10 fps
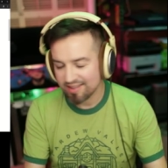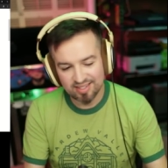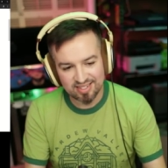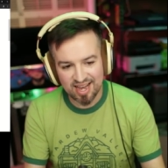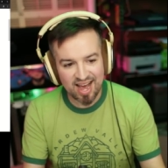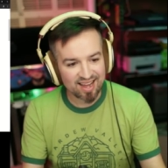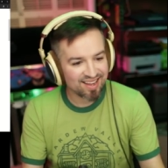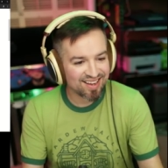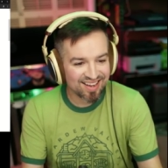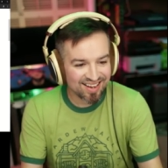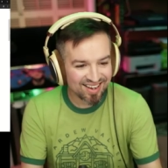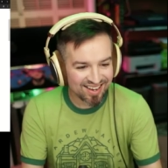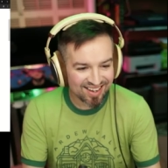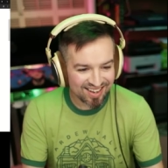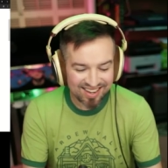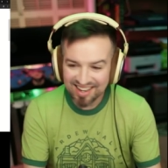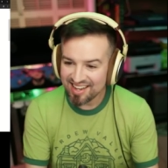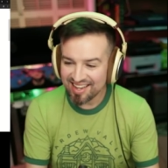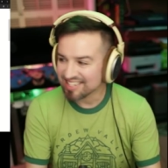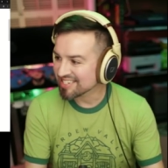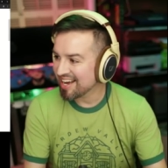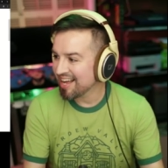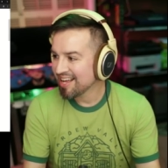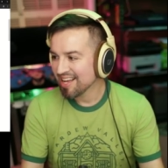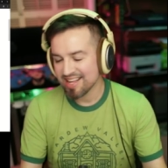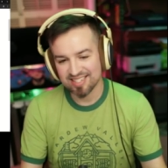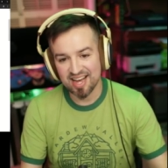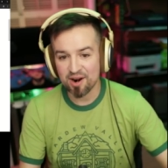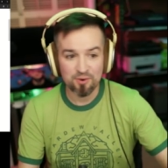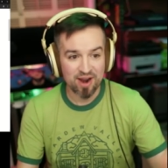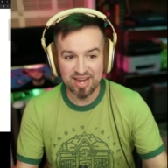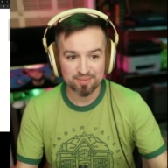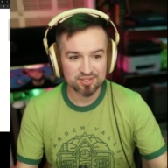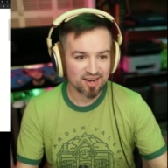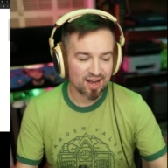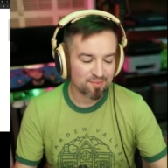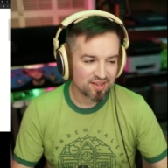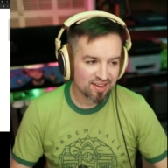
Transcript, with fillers: It's not a random drop.